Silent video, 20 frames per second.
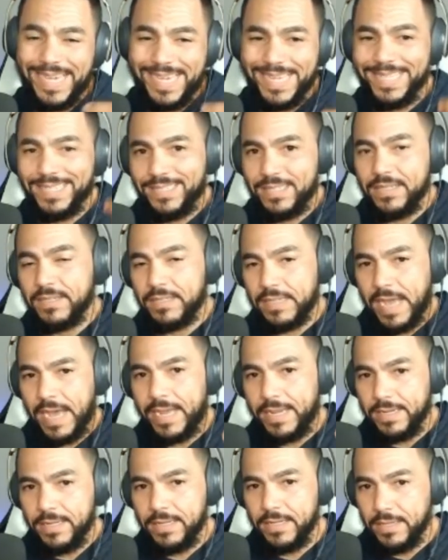is this
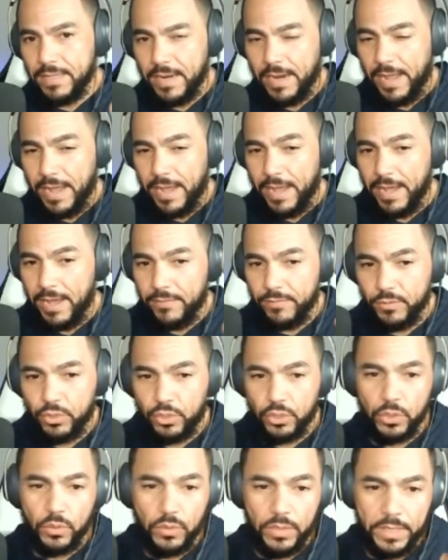idea that I have
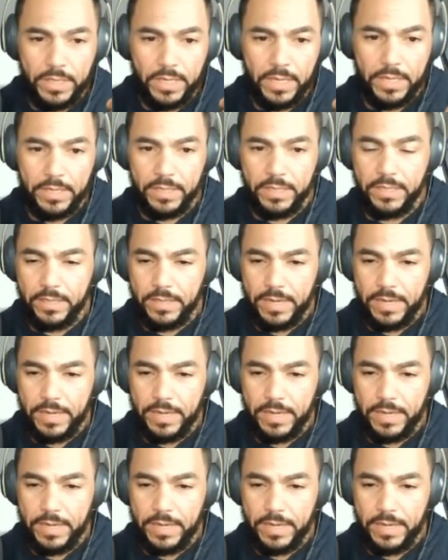truly a good